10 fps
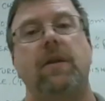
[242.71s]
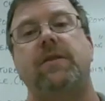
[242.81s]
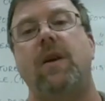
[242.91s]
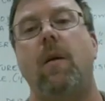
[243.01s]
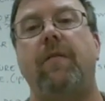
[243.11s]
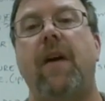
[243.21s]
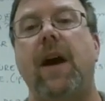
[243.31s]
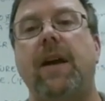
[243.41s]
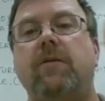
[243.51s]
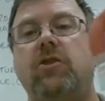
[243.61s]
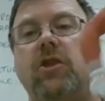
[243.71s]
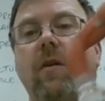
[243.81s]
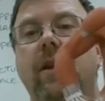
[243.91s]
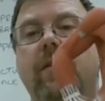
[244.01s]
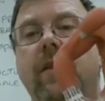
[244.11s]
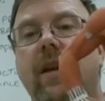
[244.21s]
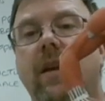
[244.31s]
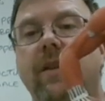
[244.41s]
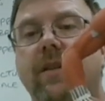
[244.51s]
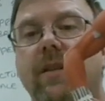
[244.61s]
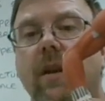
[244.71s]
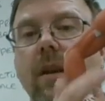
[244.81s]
So if I show you this,